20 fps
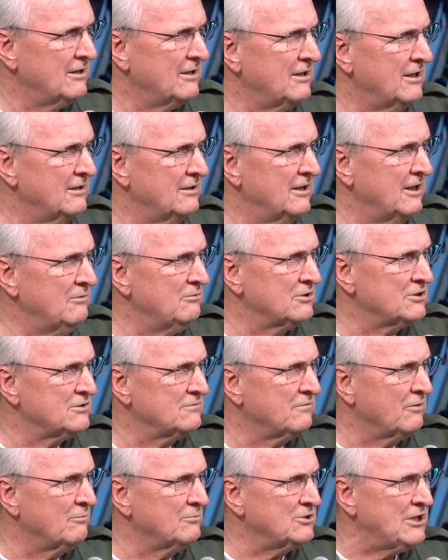That he was
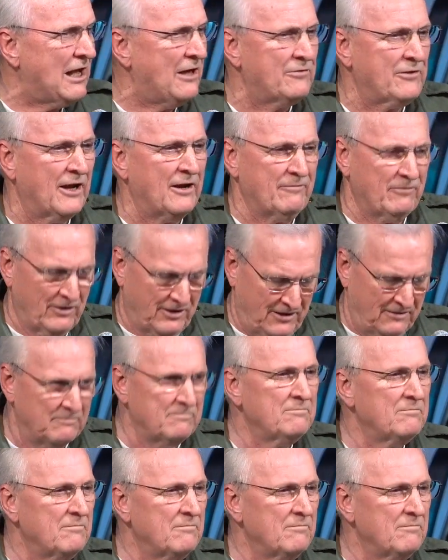from South Africa?